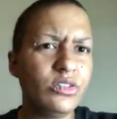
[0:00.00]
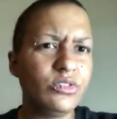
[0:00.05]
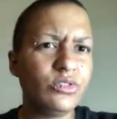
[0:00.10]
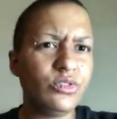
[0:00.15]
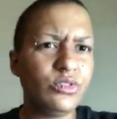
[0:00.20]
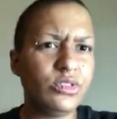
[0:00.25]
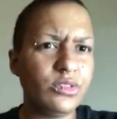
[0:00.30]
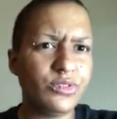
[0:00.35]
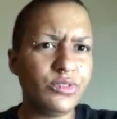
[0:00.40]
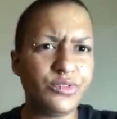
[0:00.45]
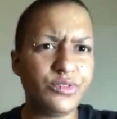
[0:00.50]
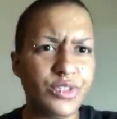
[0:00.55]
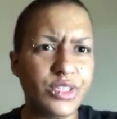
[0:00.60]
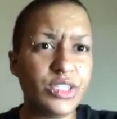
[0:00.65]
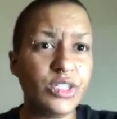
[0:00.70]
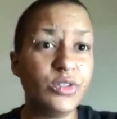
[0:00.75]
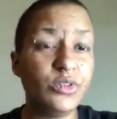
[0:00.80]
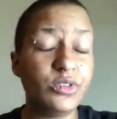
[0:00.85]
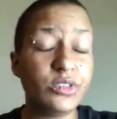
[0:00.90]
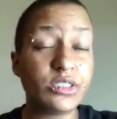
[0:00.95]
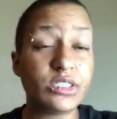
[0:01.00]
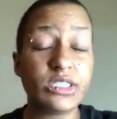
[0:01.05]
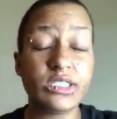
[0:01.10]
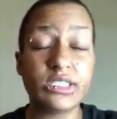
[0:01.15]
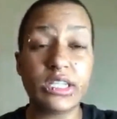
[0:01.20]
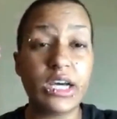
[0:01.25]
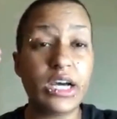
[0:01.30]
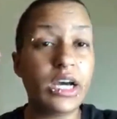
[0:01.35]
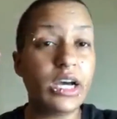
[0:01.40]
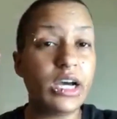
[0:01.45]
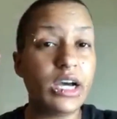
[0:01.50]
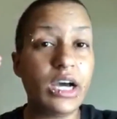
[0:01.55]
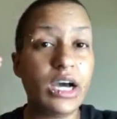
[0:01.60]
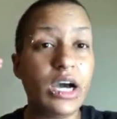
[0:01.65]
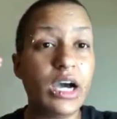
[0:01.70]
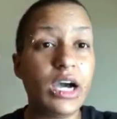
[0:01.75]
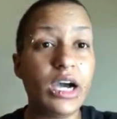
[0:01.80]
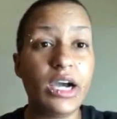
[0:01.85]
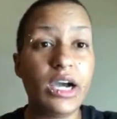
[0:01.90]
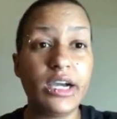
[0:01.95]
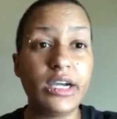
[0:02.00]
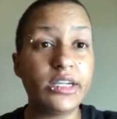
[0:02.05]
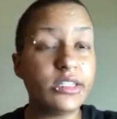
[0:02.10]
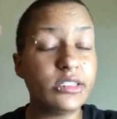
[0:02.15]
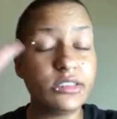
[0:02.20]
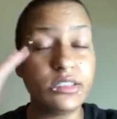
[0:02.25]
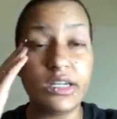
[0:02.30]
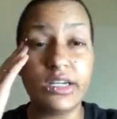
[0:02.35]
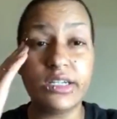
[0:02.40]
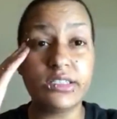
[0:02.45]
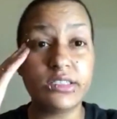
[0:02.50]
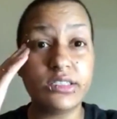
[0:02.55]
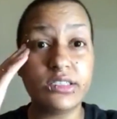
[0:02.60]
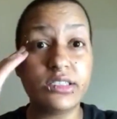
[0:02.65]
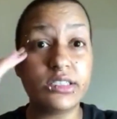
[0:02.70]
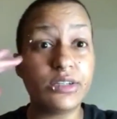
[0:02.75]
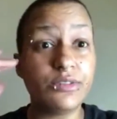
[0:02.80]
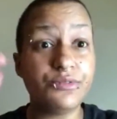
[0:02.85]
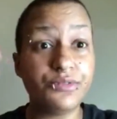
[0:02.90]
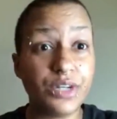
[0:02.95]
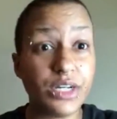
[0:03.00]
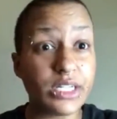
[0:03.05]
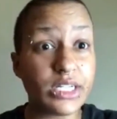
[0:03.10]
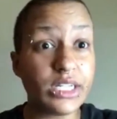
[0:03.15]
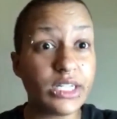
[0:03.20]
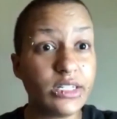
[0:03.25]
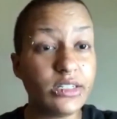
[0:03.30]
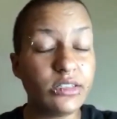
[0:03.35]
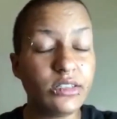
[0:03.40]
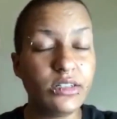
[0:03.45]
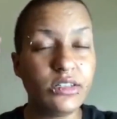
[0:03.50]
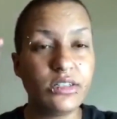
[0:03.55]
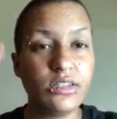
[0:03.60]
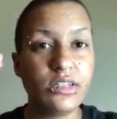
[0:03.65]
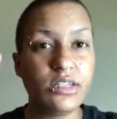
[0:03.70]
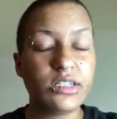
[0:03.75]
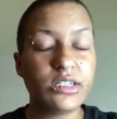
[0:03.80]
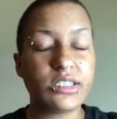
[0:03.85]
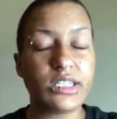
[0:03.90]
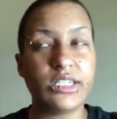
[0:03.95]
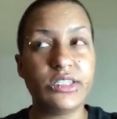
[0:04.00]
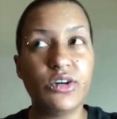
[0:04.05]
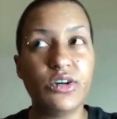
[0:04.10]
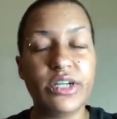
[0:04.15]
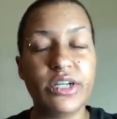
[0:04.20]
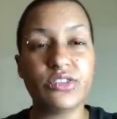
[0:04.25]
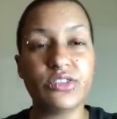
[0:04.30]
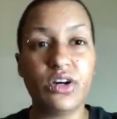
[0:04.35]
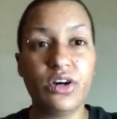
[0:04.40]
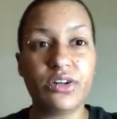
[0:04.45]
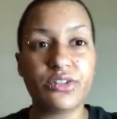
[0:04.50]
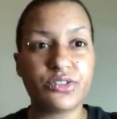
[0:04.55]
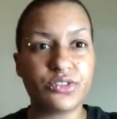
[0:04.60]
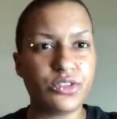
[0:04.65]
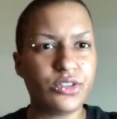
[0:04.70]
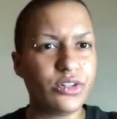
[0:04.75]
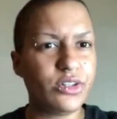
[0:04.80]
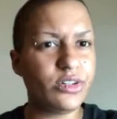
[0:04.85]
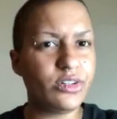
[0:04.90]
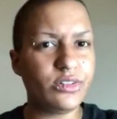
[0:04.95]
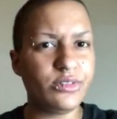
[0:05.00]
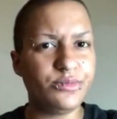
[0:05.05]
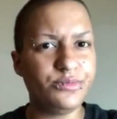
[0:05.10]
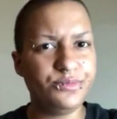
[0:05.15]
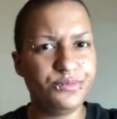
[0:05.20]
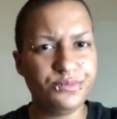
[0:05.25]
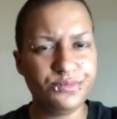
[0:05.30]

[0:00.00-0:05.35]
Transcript: two different videos because I just said fuck it. So I know I talked to her.